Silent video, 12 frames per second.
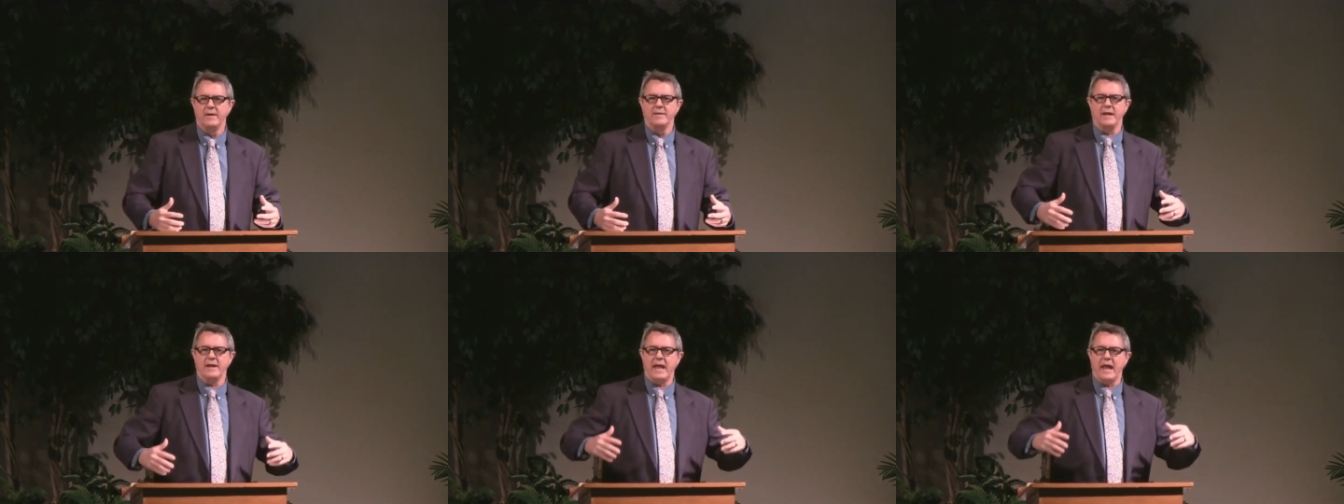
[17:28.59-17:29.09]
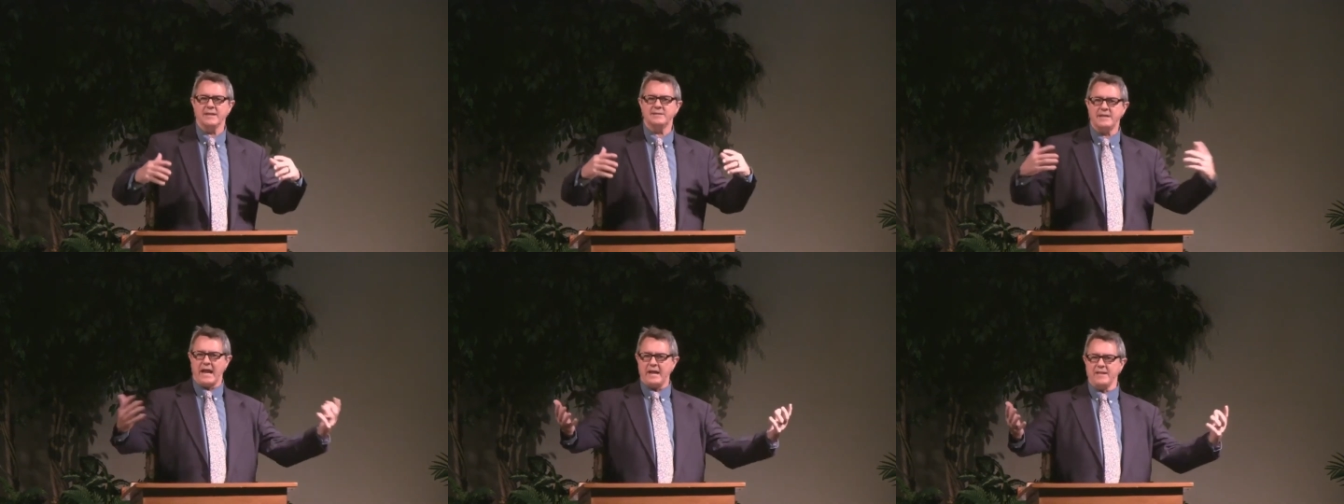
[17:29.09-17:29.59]
They can't
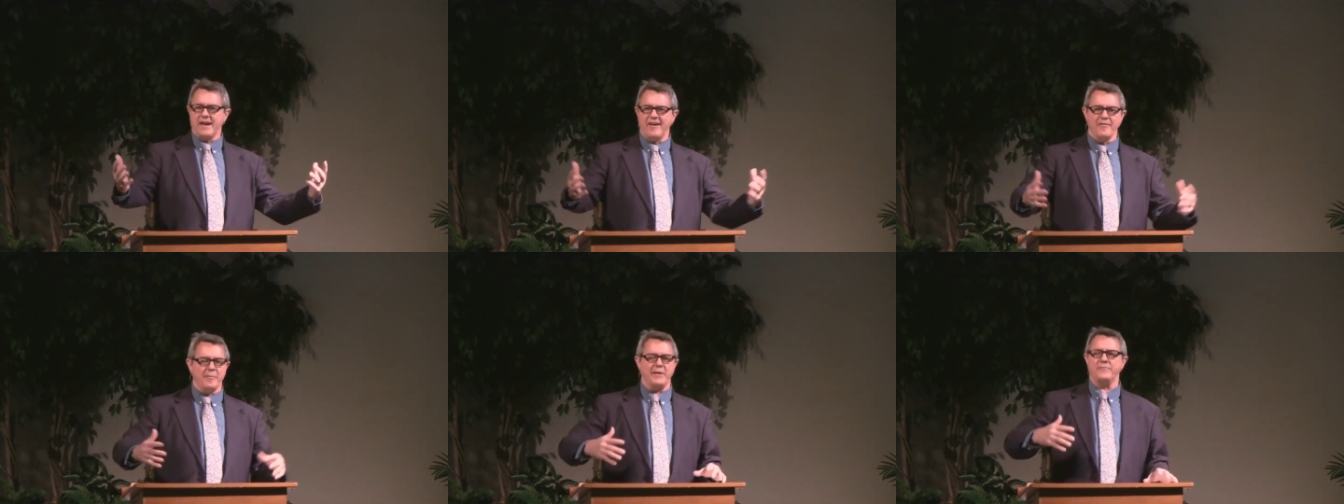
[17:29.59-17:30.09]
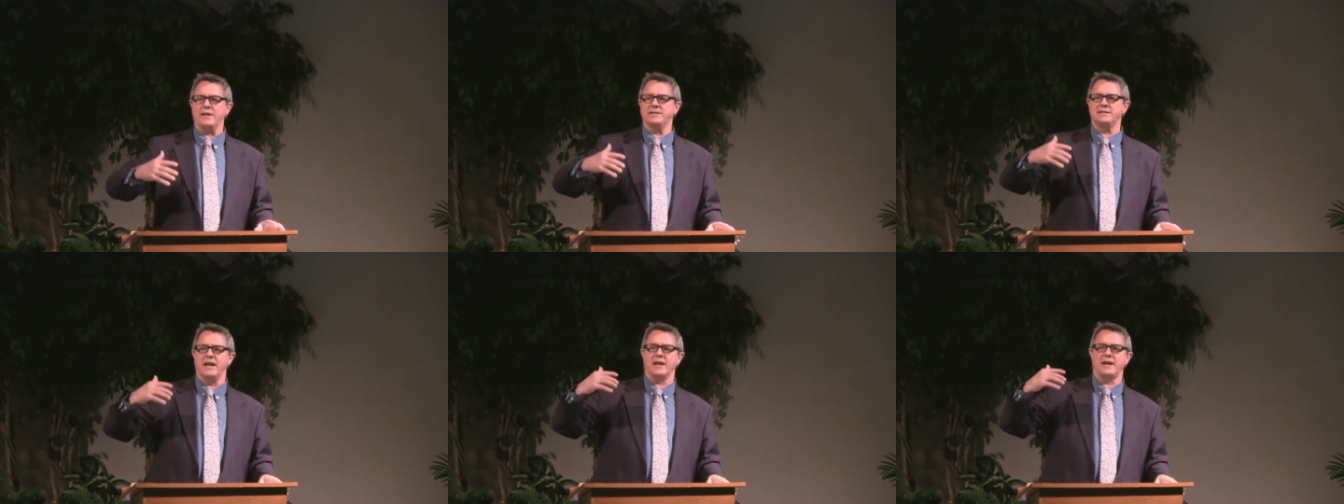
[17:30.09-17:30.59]
stand the government. If they
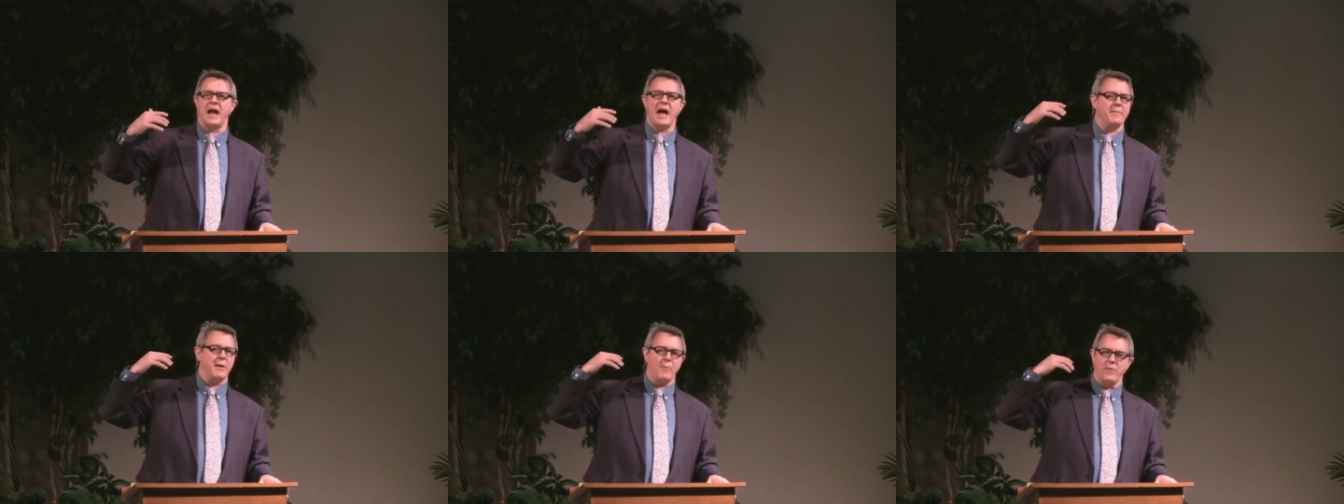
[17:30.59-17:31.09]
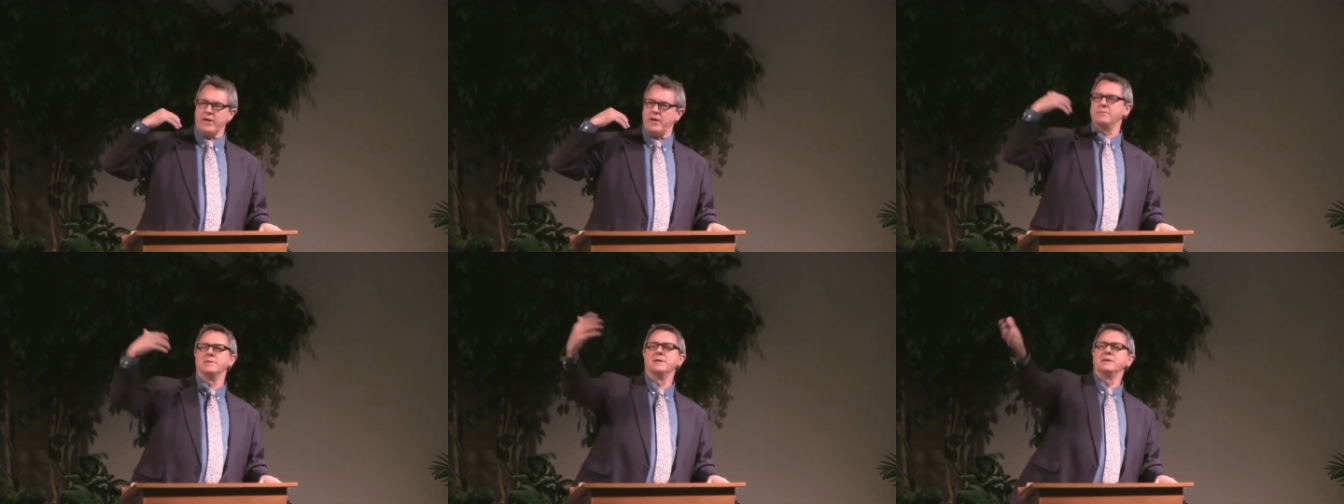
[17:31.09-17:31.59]
see a cop, they want to
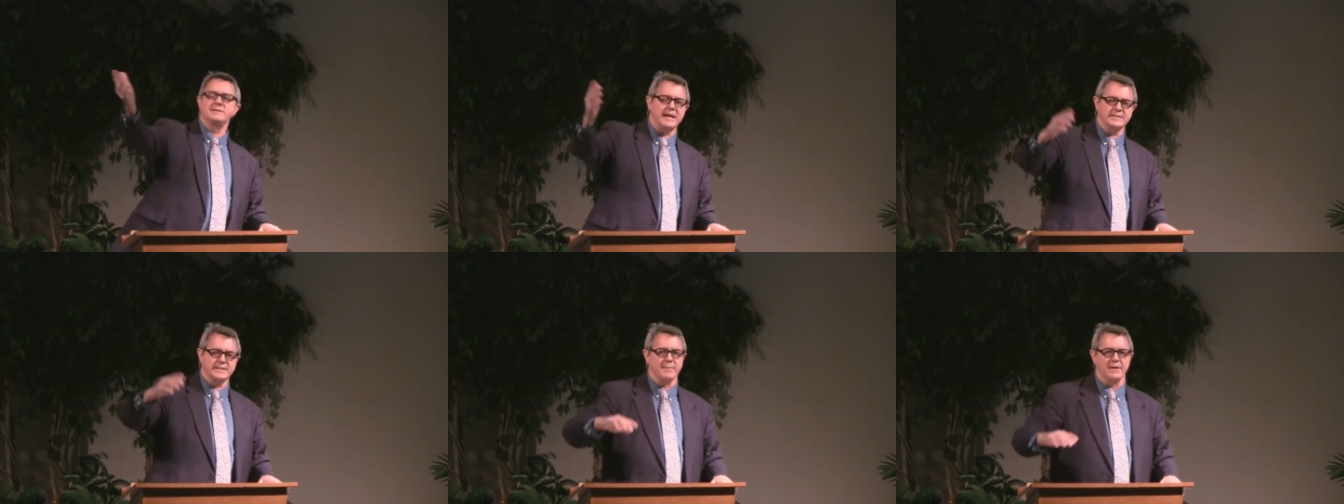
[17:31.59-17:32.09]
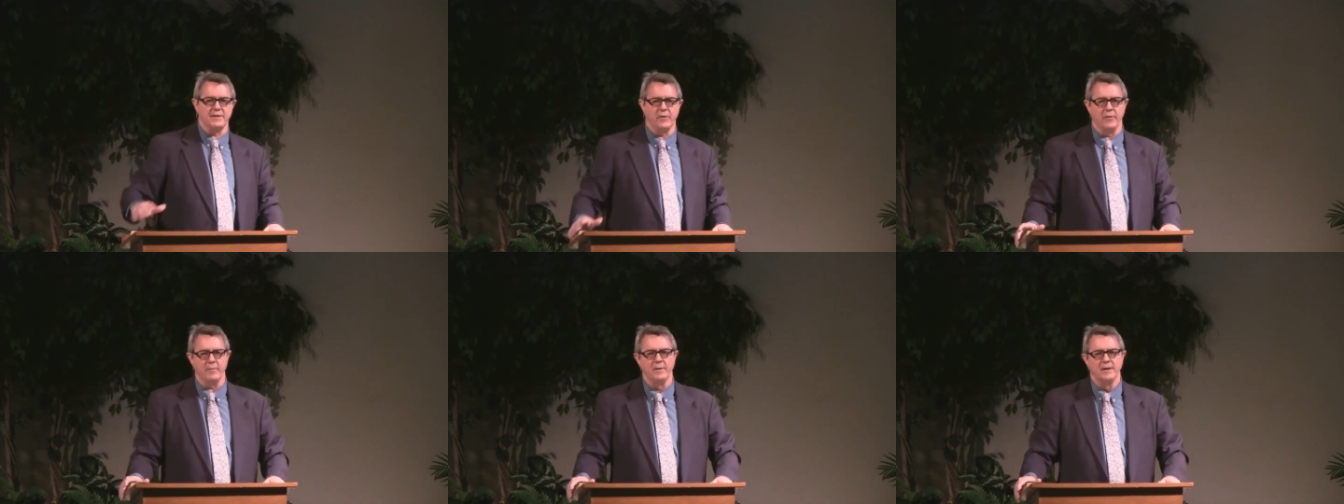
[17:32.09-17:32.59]
go say something
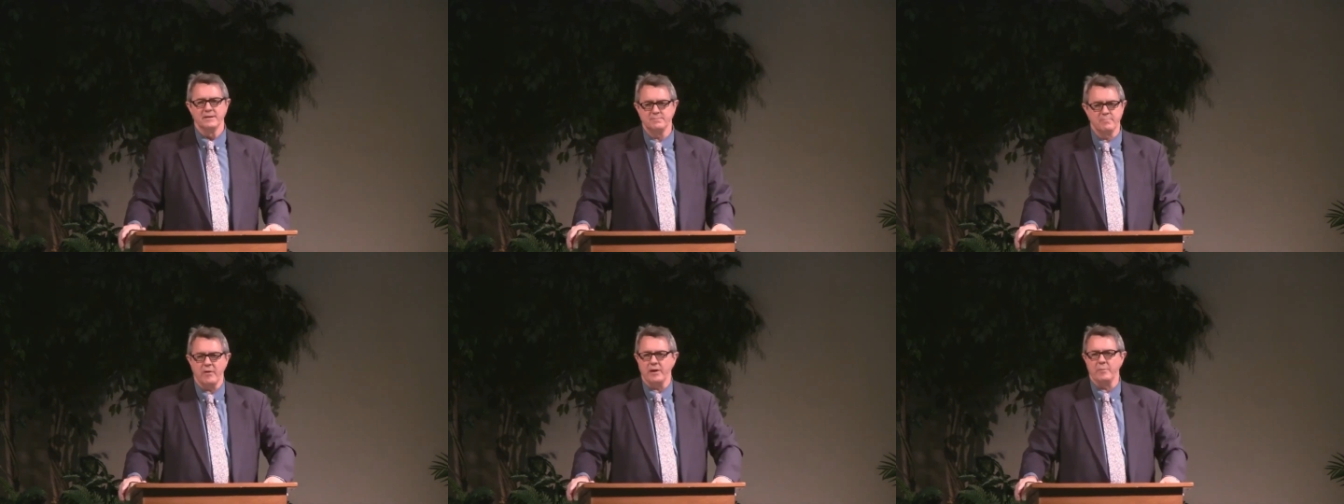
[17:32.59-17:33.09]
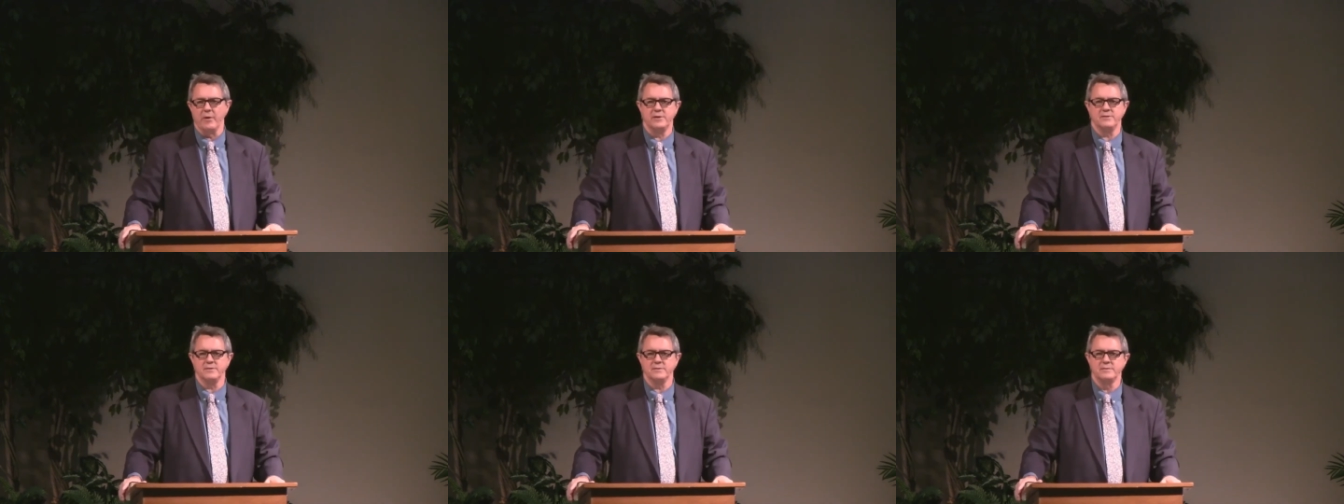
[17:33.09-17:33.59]
to him. Smarty
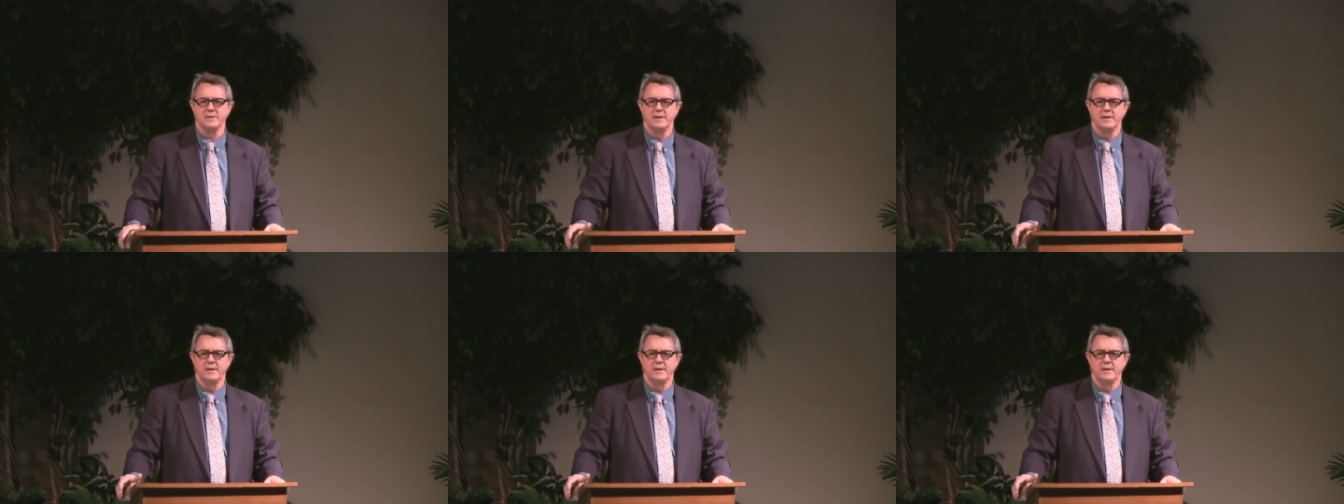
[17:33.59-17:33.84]
breeches.